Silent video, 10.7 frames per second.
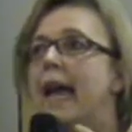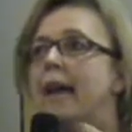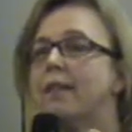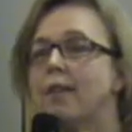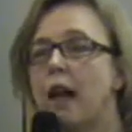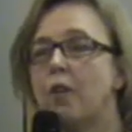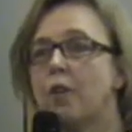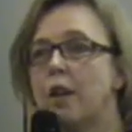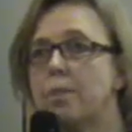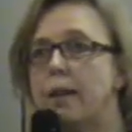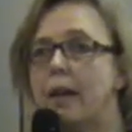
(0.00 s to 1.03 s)
is now
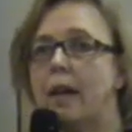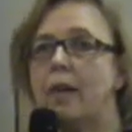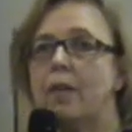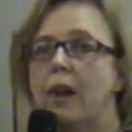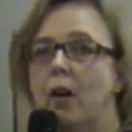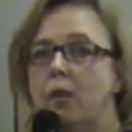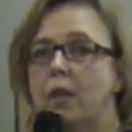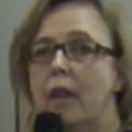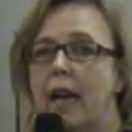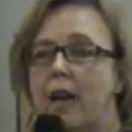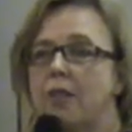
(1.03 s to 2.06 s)
going to be the
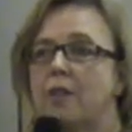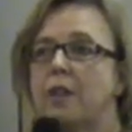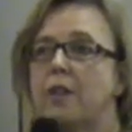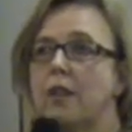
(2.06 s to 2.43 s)
only agency